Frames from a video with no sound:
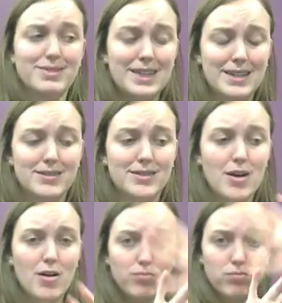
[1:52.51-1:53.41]
What
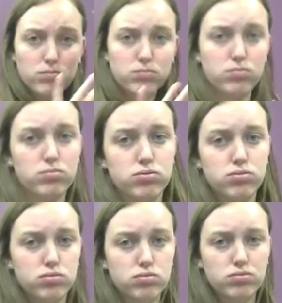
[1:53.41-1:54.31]
should we
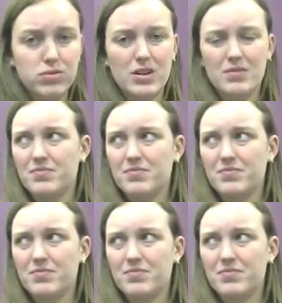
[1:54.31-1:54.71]
surround it with?